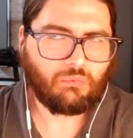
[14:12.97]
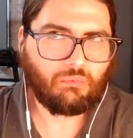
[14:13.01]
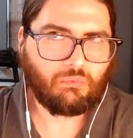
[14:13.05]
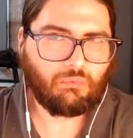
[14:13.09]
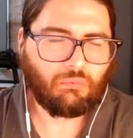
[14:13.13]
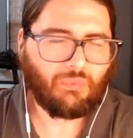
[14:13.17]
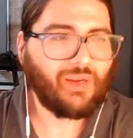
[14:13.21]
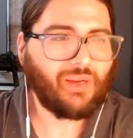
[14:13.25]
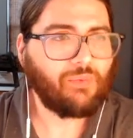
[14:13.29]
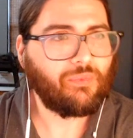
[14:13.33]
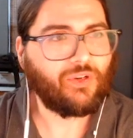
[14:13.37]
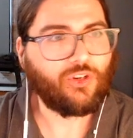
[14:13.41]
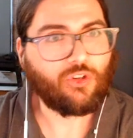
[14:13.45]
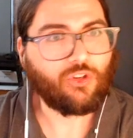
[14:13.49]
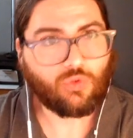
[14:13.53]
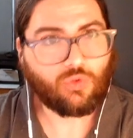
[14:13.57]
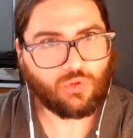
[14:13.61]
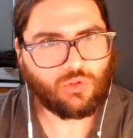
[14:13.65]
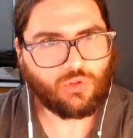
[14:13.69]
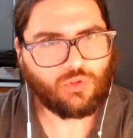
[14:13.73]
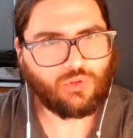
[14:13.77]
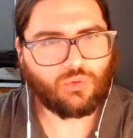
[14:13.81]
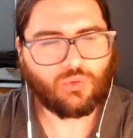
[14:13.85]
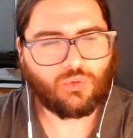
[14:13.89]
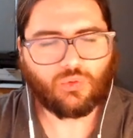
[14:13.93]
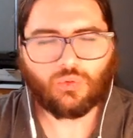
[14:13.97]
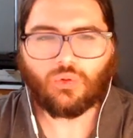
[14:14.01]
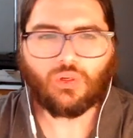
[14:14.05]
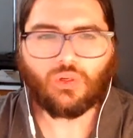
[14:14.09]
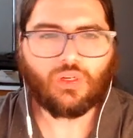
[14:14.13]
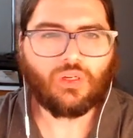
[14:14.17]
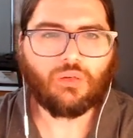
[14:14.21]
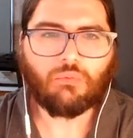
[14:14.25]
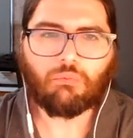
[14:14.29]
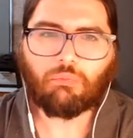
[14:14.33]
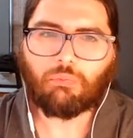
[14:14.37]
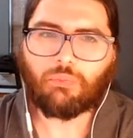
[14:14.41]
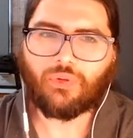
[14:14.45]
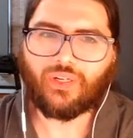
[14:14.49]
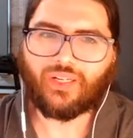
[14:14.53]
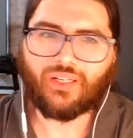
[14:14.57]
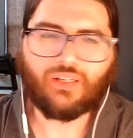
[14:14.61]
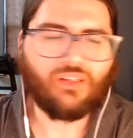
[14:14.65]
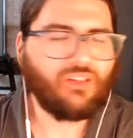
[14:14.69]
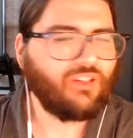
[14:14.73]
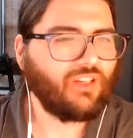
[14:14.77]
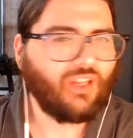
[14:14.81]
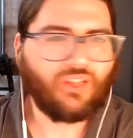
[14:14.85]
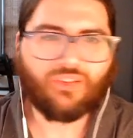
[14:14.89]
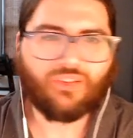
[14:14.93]
might be true, but
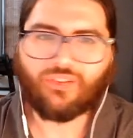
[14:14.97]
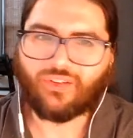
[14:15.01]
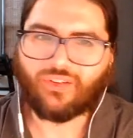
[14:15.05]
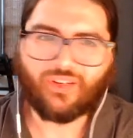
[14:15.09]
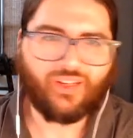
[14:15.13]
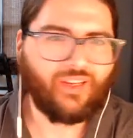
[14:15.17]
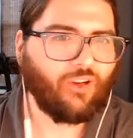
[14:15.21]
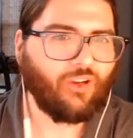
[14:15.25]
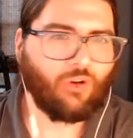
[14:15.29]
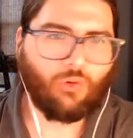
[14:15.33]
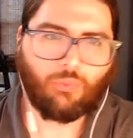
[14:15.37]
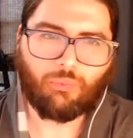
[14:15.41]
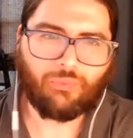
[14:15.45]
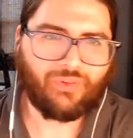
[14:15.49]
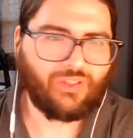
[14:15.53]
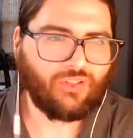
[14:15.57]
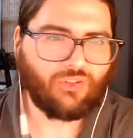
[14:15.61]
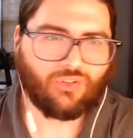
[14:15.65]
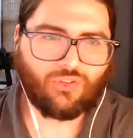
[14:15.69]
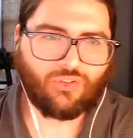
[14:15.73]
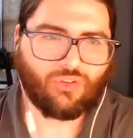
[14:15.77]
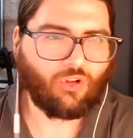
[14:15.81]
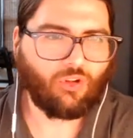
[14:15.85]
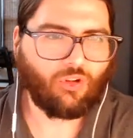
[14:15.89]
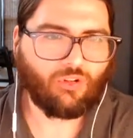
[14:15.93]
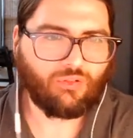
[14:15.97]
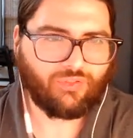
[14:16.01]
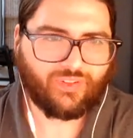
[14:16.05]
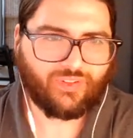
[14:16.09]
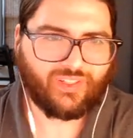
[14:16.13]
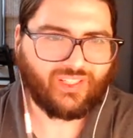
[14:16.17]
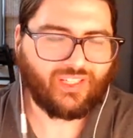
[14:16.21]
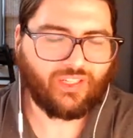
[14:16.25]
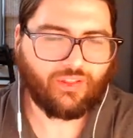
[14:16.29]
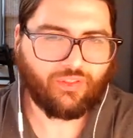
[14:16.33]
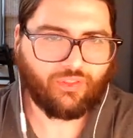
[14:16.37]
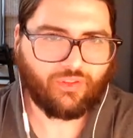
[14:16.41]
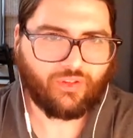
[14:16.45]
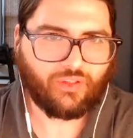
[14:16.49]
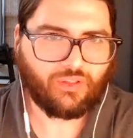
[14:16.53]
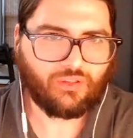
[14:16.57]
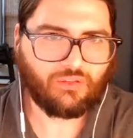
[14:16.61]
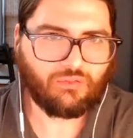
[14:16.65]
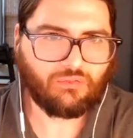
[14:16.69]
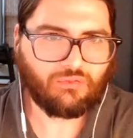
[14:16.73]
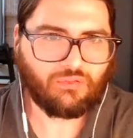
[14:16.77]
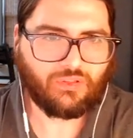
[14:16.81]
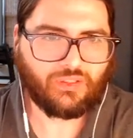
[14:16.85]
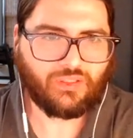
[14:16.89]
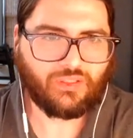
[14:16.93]
it doesn't help me solve anything.
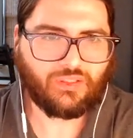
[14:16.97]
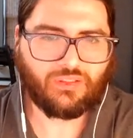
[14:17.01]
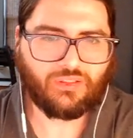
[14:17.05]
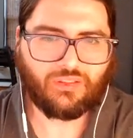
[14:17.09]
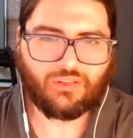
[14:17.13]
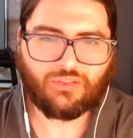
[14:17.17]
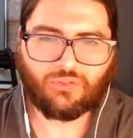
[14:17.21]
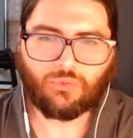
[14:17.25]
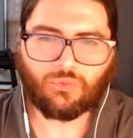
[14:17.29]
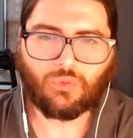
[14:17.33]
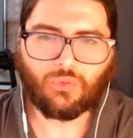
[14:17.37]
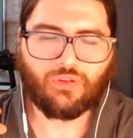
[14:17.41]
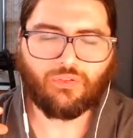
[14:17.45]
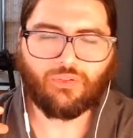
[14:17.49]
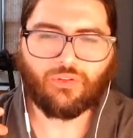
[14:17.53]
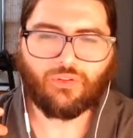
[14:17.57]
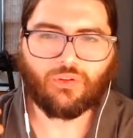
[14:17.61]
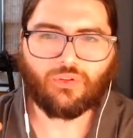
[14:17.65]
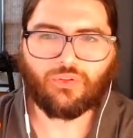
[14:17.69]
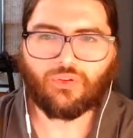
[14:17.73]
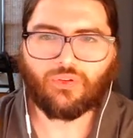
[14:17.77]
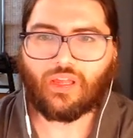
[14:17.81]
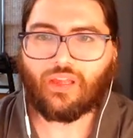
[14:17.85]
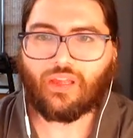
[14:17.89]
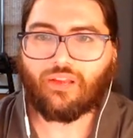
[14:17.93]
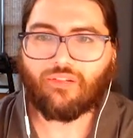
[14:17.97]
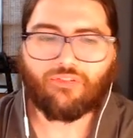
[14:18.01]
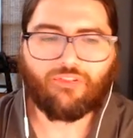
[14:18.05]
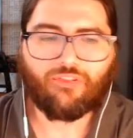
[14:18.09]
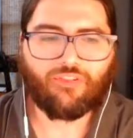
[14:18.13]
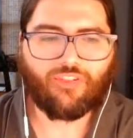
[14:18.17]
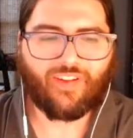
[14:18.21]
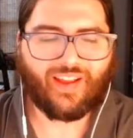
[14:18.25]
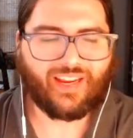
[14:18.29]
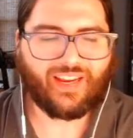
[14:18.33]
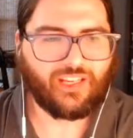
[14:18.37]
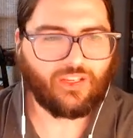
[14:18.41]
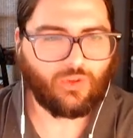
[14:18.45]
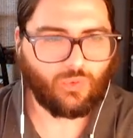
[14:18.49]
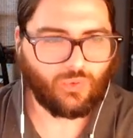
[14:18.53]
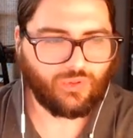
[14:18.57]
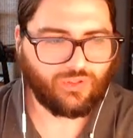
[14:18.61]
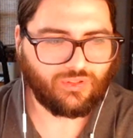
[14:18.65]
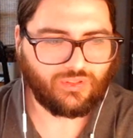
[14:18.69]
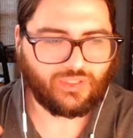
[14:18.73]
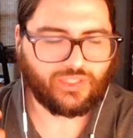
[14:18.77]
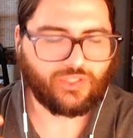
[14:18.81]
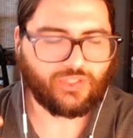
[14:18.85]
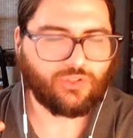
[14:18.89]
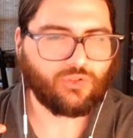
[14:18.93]
I mean, it's one of those
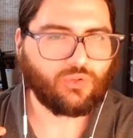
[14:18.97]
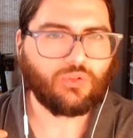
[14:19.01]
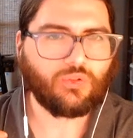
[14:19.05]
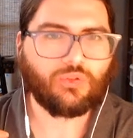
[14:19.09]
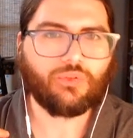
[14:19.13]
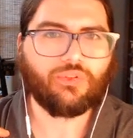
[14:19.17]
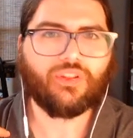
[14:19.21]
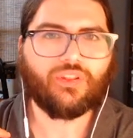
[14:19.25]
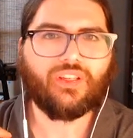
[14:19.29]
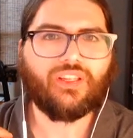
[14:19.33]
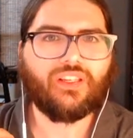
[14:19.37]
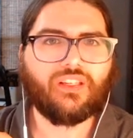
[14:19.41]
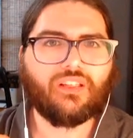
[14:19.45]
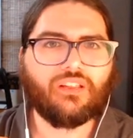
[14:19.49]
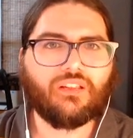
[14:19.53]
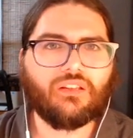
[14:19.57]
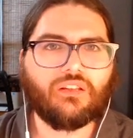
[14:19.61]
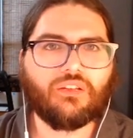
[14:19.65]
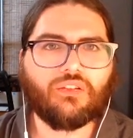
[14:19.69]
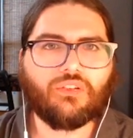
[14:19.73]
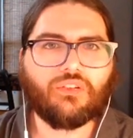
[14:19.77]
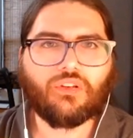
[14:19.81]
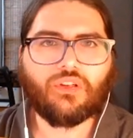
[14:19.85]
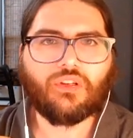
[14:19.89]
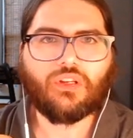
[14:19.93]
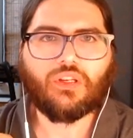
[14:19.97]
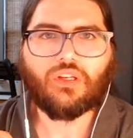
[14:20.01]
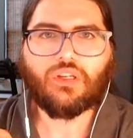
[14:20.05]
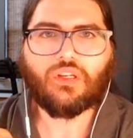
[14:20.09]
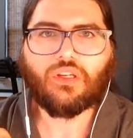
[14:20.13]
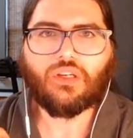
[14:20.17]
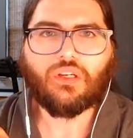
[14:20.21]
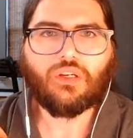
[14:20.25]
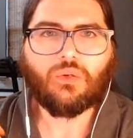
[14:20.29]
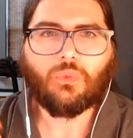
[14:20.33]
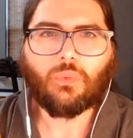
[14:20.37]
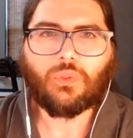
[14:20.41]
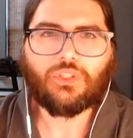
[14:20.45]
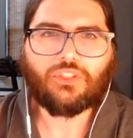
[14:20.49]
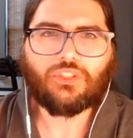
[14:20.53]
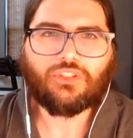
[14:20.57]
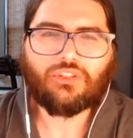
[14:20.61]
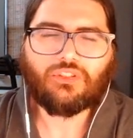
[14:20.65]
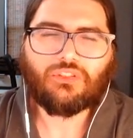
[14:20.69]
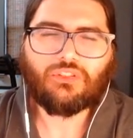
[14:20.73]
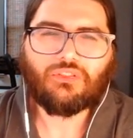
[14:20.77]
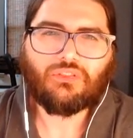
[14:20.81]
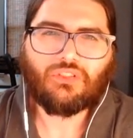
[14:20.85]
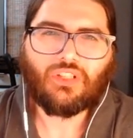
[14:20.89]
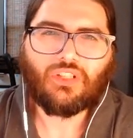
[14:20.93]
vacuously true things, which
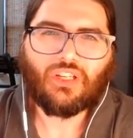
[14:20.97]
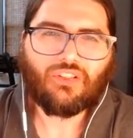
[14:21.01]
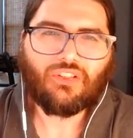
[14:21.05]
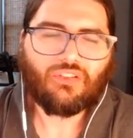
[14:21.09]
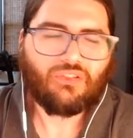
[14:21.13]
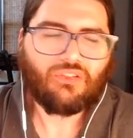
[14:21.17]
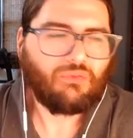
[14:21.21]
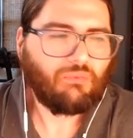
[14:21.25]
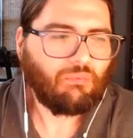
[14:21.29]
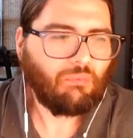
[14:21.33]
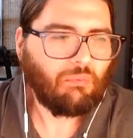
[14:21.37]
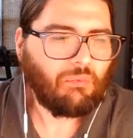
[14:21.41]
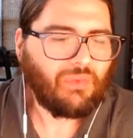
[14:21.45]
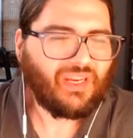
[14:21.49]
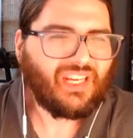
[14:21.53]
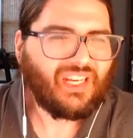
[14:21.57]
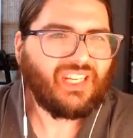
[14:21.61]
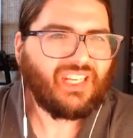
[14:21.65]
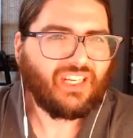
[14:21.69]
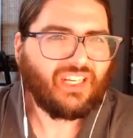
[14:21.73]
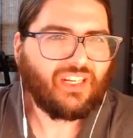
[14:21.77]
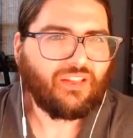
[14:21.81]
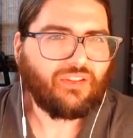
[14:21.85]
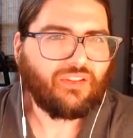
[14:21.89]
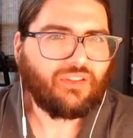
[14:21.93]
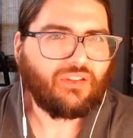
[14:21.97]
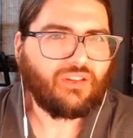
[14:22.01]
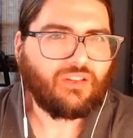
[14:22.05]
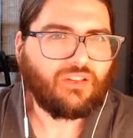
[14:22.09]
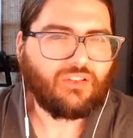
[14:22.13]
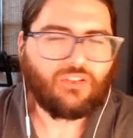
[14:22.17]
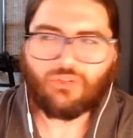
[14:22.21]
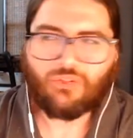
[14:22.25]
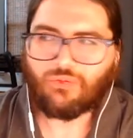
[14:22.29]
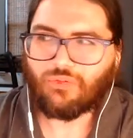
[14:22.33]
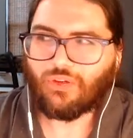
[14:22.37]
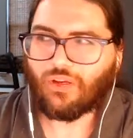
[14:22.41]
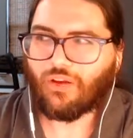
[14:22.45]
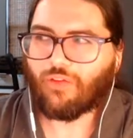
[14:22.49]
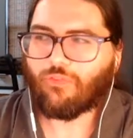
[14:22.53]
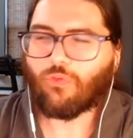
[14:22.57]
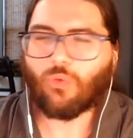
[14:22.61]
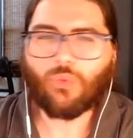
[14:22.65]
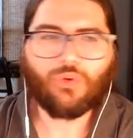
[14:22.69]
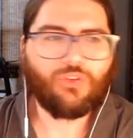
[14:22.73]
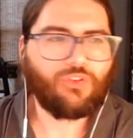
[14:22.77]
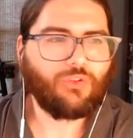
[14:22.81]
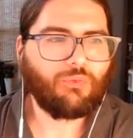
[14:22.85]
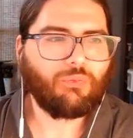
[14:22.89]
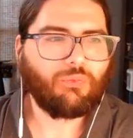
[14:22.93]
doesn't mean anything.
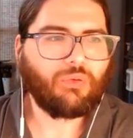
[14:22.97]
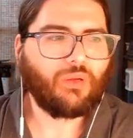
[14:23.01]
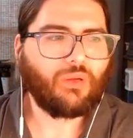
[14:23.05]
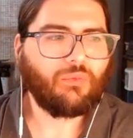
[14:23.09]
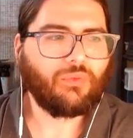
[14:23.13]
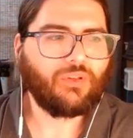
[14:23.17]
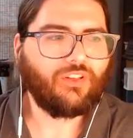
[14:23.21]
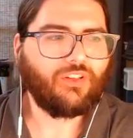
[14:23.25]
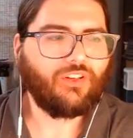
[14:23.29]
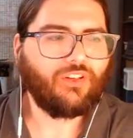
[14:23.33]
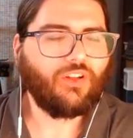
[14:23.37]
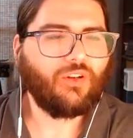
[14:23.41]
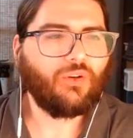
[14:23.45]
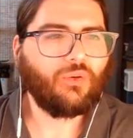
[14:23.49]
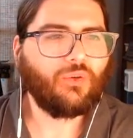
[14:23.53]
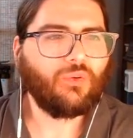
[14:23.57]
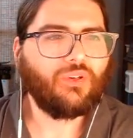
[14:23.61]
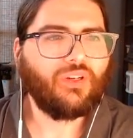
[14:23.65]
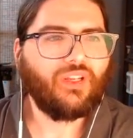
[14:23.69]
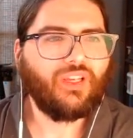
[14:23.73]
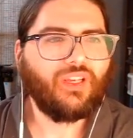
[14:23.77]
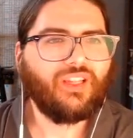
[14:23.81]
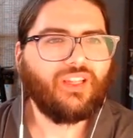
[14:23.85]
Everyone's have probably known